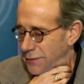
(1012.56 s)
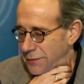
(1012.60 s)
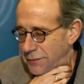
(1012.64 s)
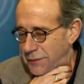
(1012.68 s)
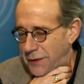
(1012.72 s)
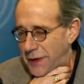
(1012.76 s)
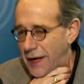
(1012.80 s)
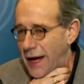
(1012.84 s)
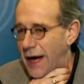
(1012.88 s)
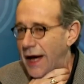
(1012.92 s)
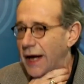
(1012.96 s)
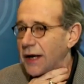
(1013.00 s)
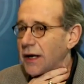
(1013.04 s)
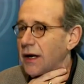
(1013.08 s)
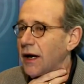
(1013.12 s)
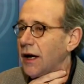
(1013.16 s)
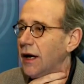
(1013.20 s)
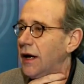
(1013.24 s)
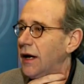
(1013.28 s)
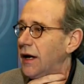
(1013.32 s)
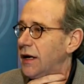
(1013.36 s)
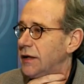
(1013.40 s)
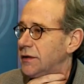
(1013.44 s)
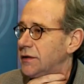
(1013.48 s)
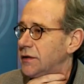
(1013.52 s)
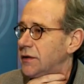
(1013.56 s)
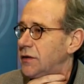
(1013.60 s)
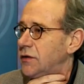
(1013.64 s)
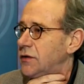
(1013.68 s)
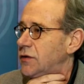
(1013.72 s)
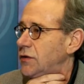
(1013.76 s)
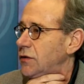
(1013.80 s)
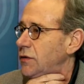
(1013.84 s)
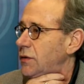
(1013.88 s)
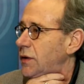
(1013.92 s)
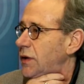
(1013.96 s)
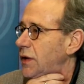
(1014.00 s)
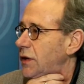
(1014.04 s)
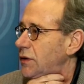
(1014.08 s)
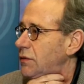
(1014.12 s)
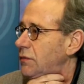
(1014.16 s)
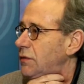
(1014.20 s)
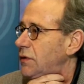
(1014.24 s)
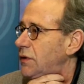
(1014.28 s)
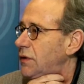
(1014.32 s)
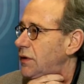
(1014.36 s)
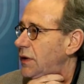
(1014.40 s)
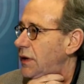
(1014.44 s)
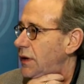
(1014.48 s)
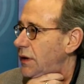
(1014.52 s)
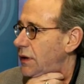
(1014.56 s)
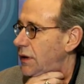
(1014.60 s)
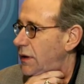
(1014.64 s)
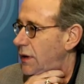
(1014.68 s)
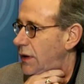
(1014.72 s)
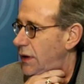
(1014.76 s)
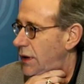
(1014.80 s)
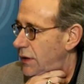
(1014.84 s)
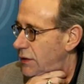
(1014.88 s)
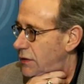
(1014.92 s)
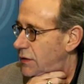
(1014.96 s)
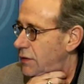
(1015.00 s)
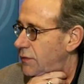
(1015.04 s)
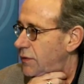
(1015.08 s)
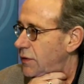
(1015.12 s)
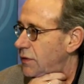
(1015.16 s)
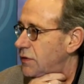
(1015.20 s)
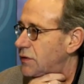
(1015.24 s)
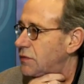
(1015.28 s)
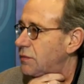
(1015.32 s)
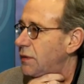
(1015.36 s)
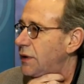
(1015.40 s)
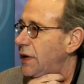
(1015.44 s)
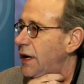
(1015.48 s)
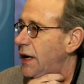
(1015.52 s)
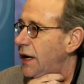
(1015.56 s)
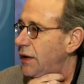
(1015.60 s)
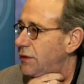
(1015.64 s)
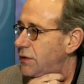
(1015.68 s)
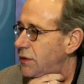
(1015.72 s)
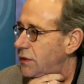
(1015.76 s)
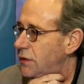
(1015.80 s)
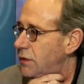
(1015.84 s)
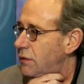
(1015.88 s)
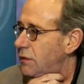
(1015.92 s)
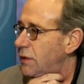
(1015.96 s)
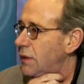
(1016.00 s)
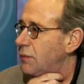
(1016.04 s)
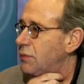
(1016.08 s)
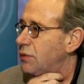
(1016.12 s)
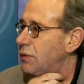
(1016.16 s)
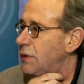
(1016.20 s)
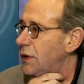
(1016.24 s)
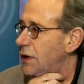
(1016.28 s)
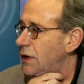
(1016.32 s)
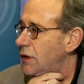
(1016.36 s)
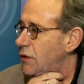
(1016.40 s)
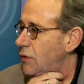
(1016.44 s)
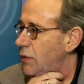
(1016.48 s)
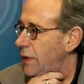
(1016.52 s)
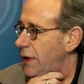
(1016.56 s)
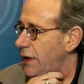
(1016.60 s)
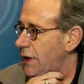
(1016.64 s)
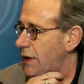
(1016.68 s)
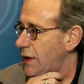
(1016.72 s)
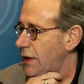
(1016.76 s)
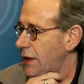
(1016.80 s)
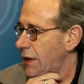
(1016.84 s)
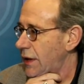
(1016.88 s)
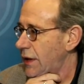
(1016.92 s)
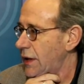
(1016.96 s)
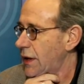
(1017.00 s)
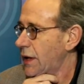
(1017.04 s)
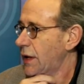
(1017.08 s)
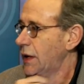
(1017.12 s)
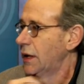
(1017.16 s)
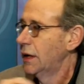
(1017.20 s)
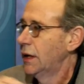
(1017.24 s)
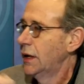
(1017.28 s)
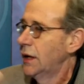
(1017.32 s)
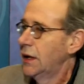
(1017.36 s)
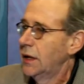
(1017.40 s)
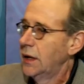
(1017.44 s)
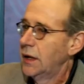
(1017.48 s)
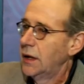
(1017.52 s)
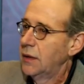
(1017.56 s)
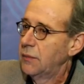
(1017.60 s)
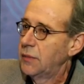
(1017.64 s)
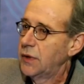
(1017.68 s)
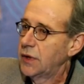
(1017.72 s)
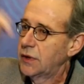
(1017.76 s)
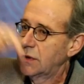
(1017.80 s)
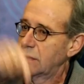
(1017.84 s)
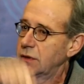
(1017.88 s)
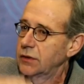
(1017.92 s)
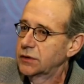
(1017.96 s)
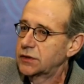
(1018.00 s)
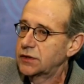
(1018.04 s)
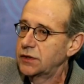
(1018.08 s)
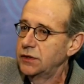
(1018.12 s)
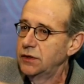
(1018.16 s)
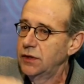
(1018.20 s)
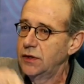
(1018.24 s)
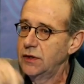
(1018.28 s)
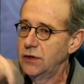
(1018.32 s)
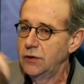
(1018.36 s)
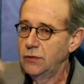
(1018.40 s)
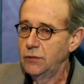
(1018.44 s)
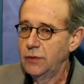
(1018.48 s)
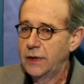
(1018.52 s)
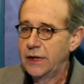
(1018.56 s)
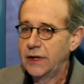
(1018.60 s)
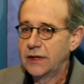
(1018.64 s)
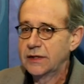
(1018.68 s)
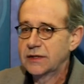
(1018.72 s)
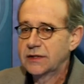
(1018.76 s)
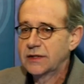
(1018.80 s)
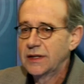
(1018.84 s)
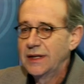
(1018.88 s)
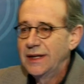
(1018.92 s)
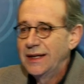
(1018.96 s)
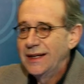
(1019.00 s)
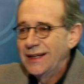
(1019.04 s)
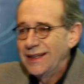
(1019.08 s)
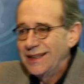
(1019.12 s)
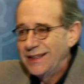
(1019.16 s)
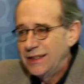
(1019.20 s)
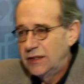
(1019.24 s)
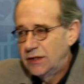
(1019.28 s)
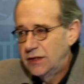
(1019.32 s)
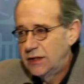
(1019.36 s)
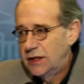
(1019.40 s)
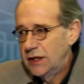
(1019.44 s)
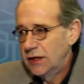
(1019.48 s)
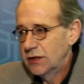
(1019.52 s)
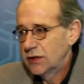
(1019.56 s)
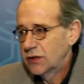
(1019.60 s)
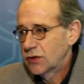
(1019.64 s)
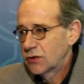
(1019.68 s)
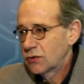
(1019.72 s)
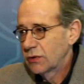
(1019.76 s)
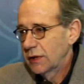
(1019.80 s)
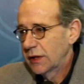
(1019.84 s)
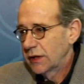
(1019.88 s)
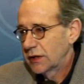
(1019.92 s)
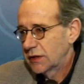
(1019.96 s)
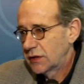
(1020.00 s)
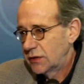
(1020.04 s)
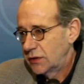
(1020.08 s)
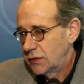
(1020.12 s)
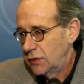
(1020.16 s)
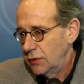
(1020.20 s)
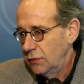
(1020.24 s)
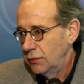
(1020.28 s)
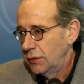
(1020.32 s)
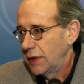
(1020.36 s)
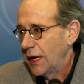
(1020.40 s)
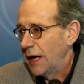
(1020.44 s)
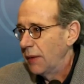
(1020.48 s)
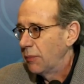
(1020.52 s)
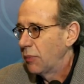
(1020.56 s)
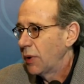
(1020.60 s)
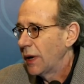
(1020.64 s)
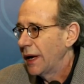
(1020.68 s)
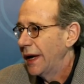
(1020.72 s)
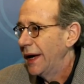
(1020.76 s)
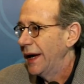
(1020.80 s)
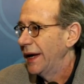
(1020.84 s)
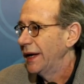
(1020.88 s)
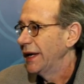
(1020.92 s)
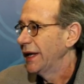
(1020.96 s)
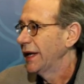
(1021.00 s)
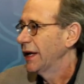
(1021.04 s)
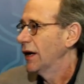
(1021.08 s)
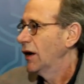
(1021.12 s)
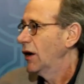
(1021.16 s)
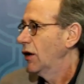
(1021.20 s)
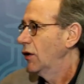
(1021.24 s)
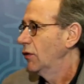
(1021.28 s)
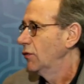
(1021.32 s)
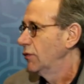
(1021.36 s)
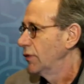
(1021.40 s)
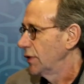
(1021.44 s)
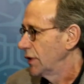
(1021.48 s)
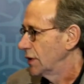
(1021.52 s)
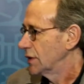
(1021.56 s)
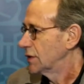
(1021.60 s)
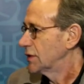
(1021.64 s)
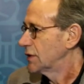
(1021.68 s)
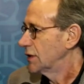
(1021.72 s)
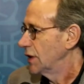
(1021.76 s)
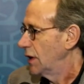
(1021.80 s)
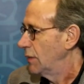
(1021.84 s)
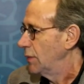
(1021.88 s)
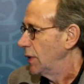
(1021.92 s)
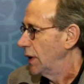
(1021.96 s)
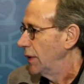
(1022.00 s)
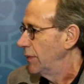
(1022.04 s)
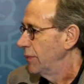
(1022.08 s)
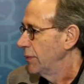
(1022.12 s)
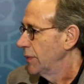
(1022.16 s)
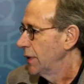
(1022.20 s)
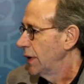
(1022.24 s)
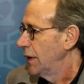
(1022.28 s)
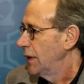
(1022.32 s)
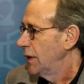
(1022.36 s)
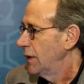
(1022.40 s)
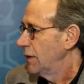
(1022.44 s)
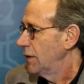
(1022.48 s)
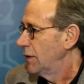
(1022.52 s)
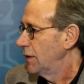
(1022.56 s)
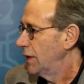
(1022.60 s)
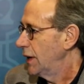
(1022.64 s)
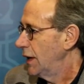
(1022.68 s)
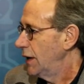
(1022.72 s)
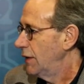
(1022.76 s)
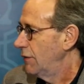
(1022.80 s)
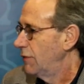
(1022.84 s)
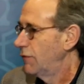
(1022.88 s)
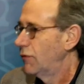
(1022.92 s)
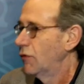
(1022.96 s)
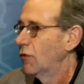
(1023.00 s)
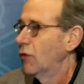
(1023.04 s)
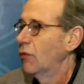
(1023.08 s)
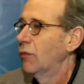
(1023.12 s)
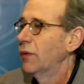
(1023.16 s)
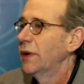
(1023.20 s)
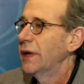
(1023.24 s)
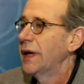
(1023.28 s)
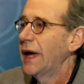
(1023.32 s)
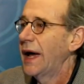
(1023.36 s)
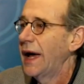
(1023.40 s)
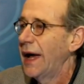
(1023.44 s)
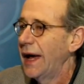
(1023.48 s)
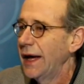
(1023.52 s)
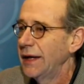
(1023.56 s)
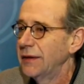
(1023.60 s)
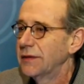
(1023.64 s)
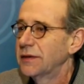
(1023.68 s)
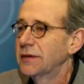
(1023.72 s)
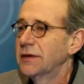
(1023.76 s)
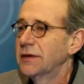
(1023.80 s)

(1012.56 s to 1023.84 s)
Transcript: we analyzed the 200 interviews. We had to do it pretty quickly because in the US, districts do their planning over the summer. Therefore, we had